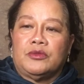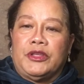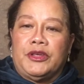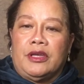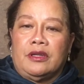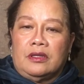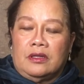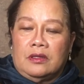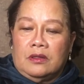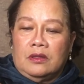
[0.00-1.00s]
with it,
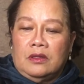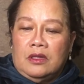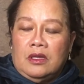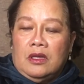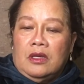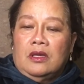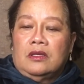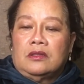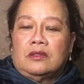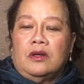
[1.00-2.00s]

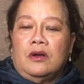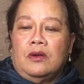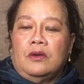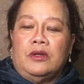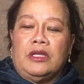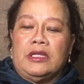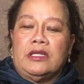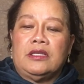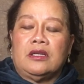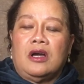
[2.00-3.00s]
so it
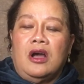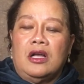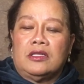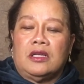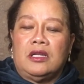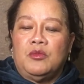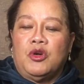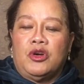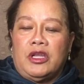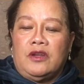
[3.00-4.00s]
doesn't cause any
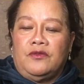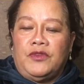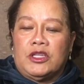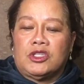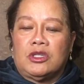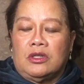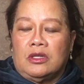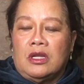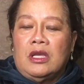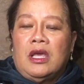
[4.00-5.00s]
more
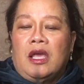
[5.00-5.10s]
infection.